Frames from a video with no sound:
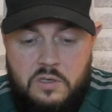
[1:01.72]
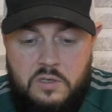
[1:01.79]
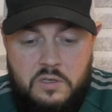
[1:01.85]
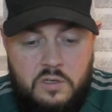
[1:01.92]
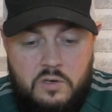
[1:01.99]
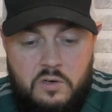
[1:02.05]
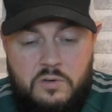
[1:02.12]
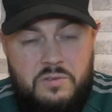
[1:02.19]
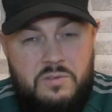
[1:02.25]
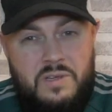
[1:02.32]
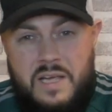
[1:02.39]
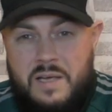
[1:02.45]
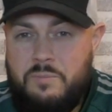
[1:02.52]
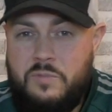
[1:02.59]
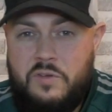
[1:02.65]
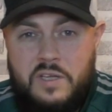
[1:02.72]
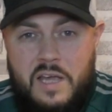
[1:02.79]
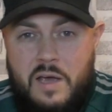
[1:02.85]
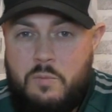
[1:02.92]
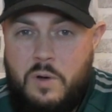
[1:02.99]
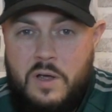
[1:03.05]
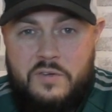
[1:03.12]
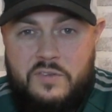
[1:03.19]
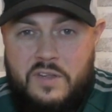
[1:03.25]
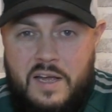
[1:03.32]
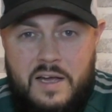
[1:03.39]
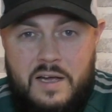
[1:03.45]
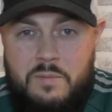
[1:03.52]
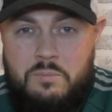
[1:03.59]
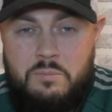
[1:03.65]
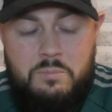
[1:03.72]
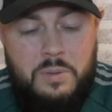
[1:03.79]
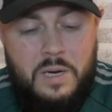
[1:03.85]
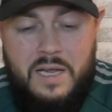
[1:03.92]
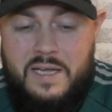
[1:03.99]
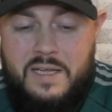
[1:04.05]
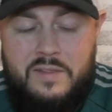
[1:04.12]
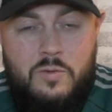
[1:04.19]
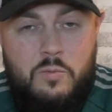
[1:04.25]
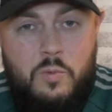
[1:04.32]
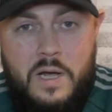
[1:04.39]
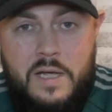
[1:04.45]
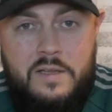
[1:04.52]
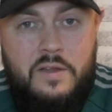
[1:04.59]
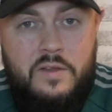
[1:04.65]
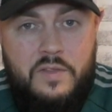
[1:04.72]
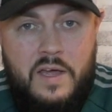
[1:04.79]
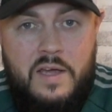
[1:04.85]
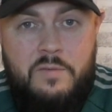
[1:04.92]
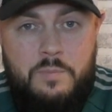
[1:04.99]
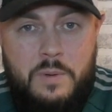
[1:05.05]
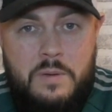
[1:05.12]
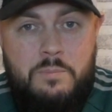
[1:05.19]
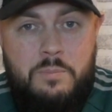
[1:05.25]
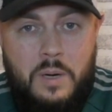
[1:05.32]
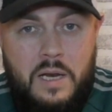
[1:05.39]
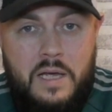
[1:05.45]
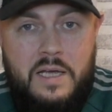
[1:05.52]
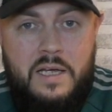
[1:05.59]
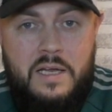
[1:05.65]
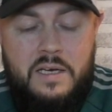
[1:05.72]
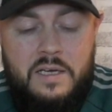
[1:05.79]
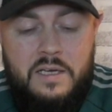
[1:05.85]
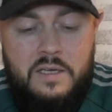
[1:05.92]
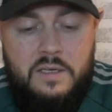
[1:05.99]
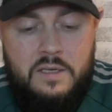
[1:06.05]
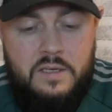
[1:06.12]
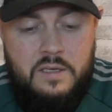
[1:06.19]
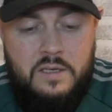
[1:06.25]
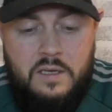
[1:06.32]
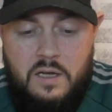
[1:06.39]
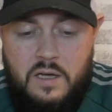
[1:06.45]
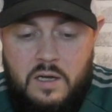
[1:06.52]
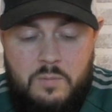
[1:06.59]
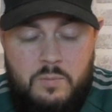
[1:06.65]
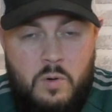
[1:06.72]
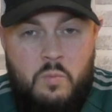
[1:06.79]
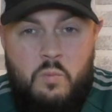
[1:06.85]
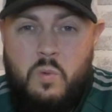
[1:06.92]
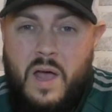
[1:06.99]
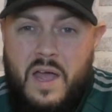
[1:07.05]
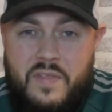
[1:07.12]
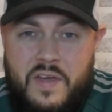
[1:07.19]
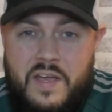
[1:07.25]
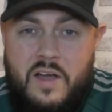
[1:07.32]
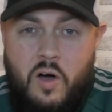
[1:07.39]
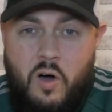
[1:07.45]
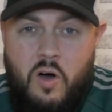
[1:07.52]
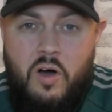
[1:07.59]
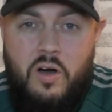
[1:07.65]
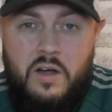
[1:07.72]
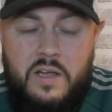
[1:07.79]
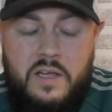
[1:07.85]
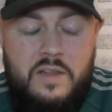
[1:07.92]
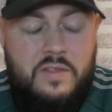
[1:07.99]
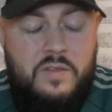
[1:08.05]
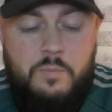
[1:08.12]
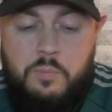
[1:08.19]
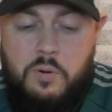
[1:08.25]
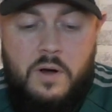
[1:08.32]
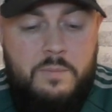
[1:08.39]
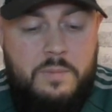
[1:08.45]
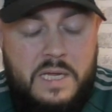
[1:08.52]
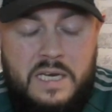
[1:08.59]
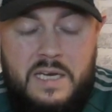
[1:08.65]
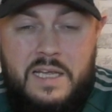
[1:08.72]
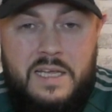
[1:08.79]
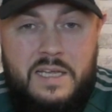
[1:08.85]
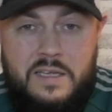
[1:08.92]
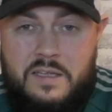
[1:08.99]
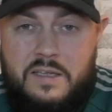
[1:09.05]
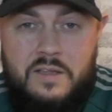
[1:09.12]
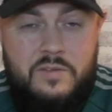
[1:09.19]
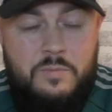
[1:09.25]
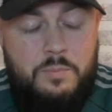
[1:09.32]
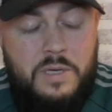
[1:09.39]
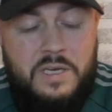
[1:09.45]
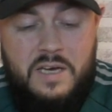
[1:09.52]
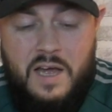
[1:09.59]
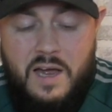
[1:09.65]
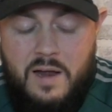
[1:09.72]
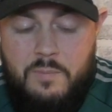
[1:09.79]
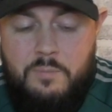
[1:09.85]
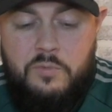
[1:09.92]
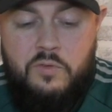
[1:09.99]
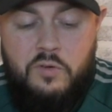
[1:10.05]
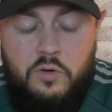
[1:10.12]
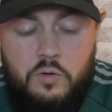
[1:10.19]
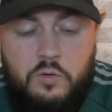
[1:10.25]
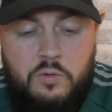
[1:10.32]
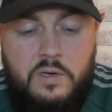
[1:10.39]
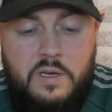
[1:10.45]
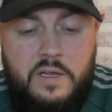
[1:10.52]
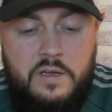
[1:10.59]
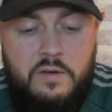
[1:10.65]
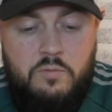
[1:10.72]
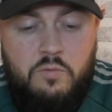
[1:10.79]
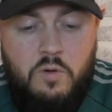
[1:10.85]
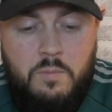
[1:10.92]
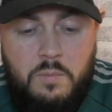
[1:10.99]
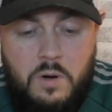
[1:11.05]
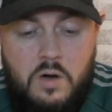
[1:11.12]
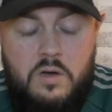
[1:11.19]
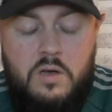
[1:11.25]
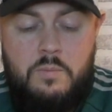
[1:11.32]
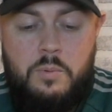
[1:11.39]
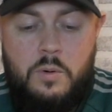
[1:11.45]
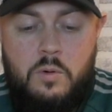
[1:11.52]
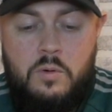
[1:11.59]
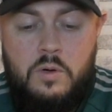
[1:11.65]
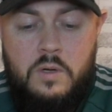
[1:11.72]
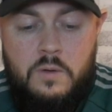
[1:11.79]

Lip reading: you know, him to get West Ham playing the way that they've been playing. And where they are in the Premier League, it's been absolutely remarkable.